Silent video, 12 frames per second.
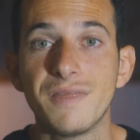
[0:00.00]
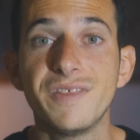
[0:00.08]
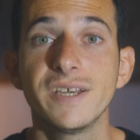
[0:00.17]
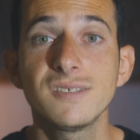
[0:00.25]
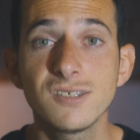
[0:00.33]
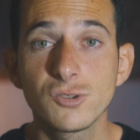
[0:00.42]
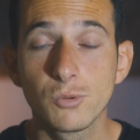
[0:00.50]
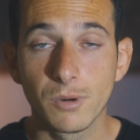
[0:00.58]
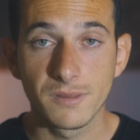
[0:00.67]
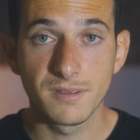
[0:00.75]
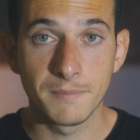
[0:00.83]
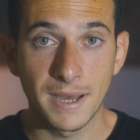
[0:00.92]
This is
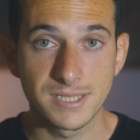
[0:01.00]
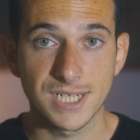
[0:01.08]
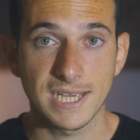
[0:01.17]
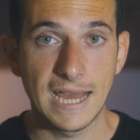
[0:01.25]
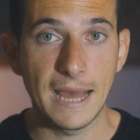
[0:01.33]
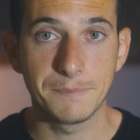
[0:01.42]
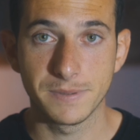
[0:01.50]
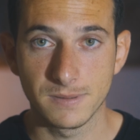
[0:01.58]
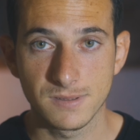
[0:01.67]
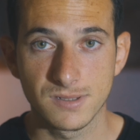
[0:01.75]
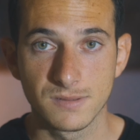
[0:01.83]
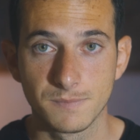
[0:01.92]
where the magic
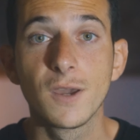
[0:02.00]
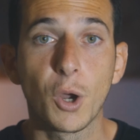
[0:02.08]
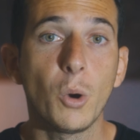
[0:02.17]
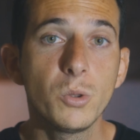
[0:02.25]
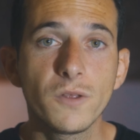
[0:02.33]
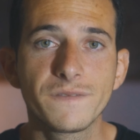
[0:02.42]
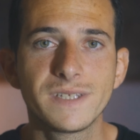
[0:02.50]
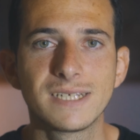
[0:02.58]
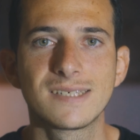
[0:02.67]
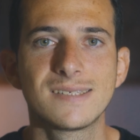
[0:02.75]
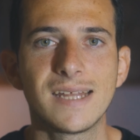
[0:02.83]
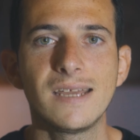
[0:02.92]
happens. The goal of
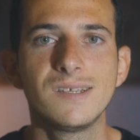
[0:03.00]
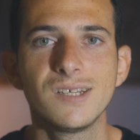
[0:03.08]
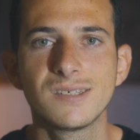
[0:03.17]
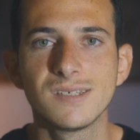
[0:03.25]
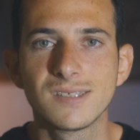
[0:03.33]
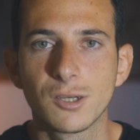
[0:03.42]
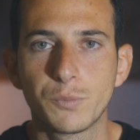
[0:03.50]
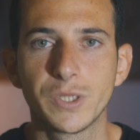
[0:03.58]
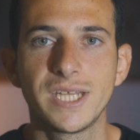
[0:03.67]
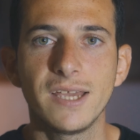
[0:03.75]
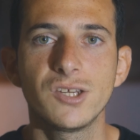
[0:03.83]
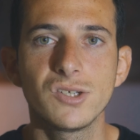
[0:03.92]
this stage is
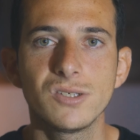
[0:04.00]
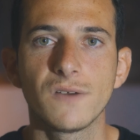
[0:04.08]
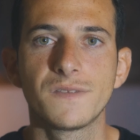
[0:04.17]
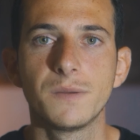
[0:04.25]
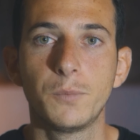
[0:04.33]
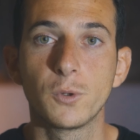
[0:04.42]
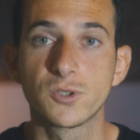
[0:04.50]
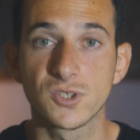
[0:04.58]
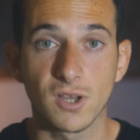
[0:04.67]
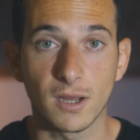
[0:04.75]
interpretation of the book's